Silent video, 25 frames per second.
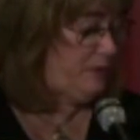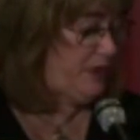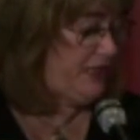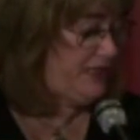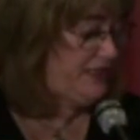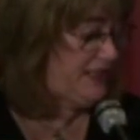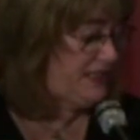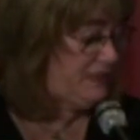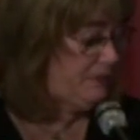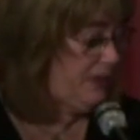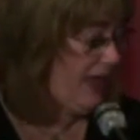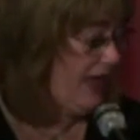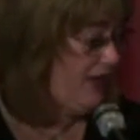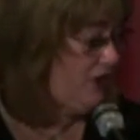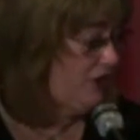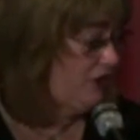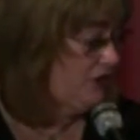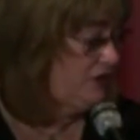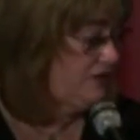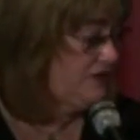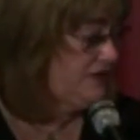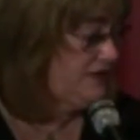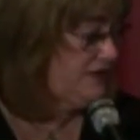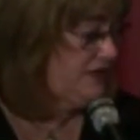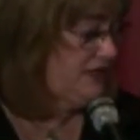pieces,
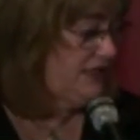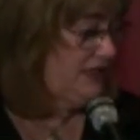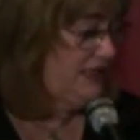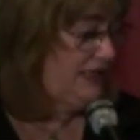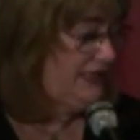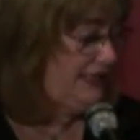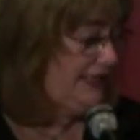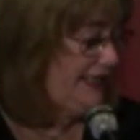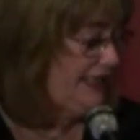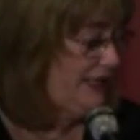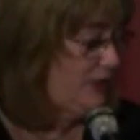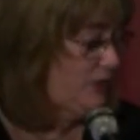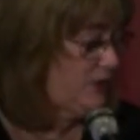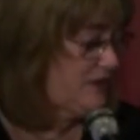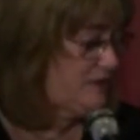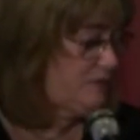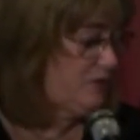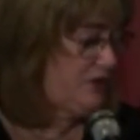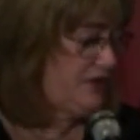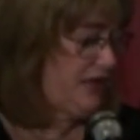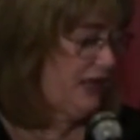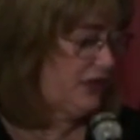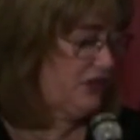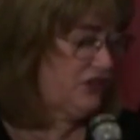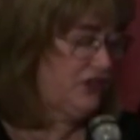panels, legals,
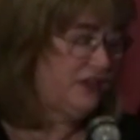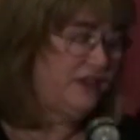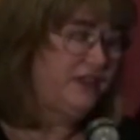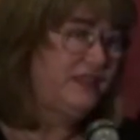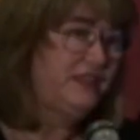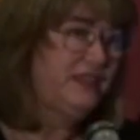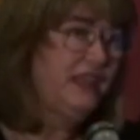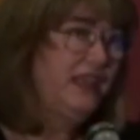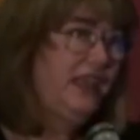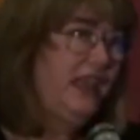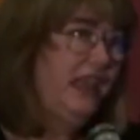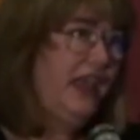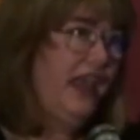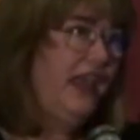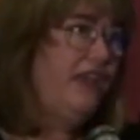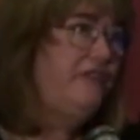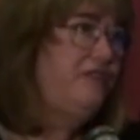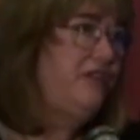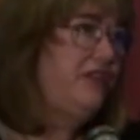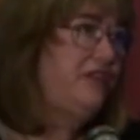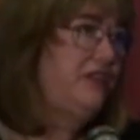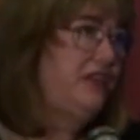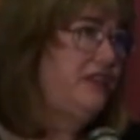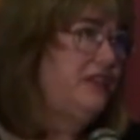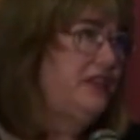productions,
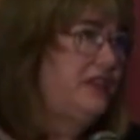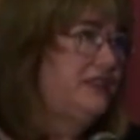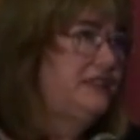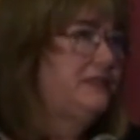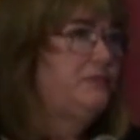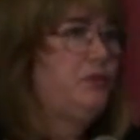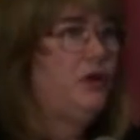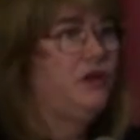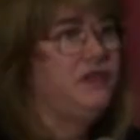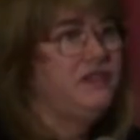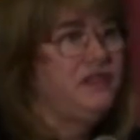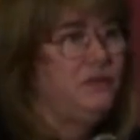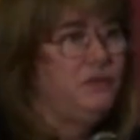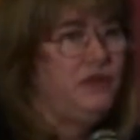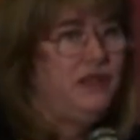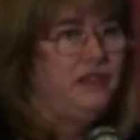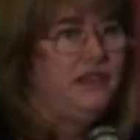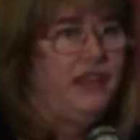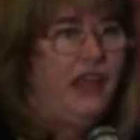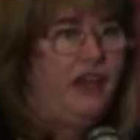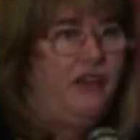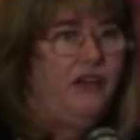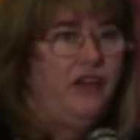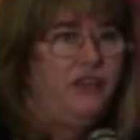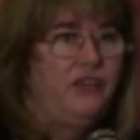everything that's possibly
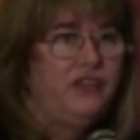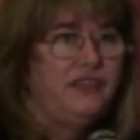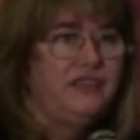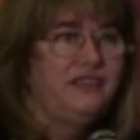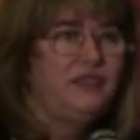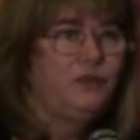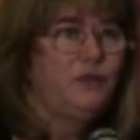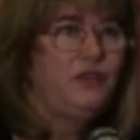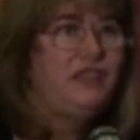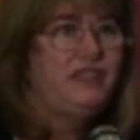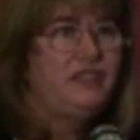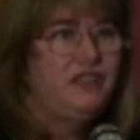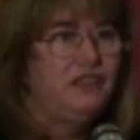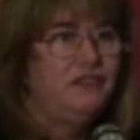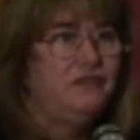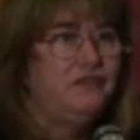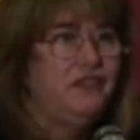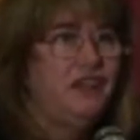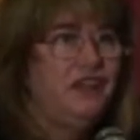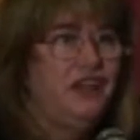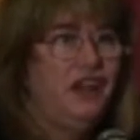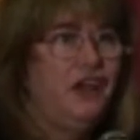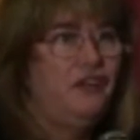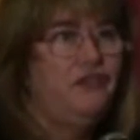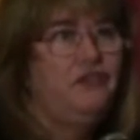there in the suite of,
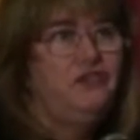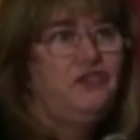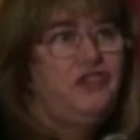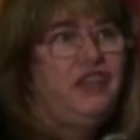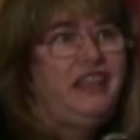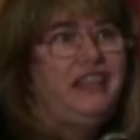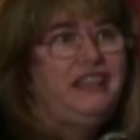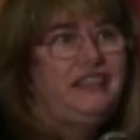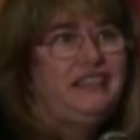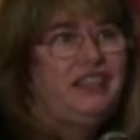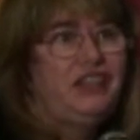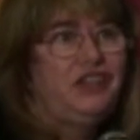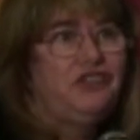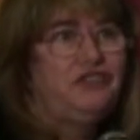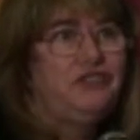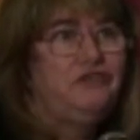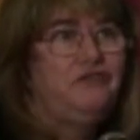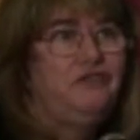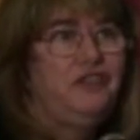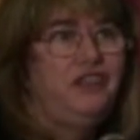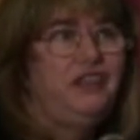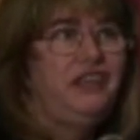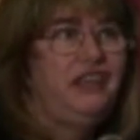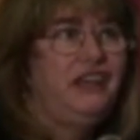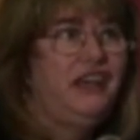of things that
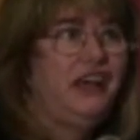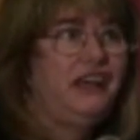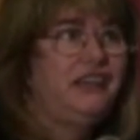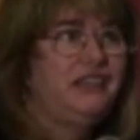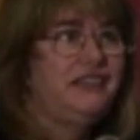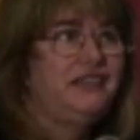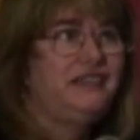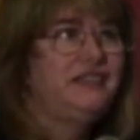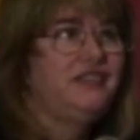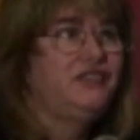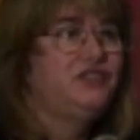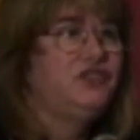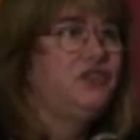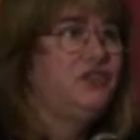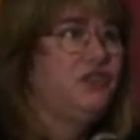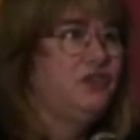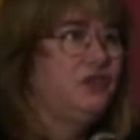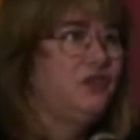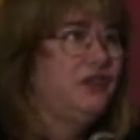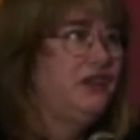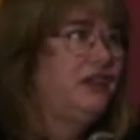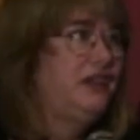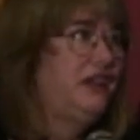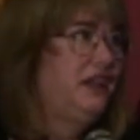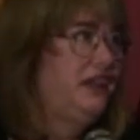graffiti artists
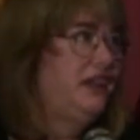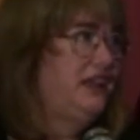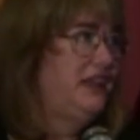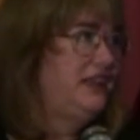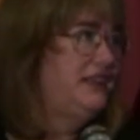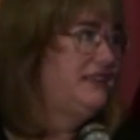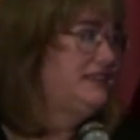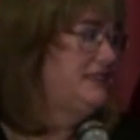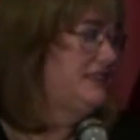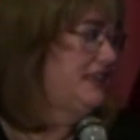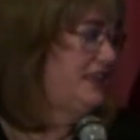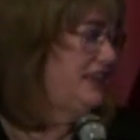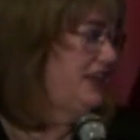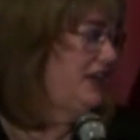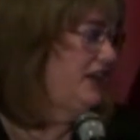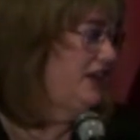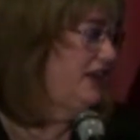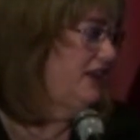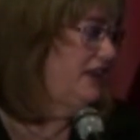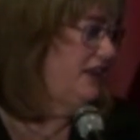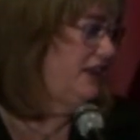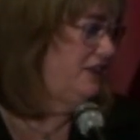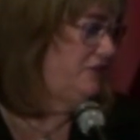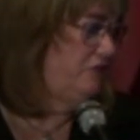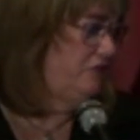do is here
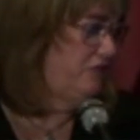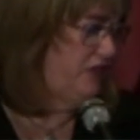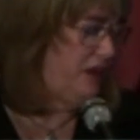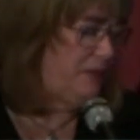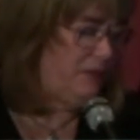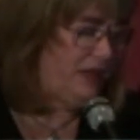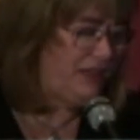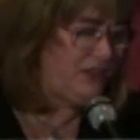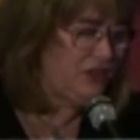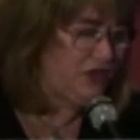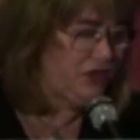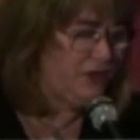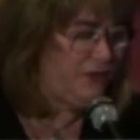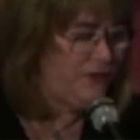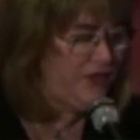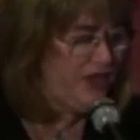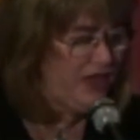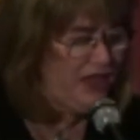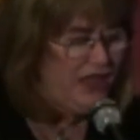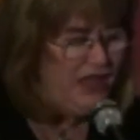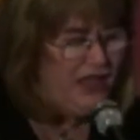in Fremantle.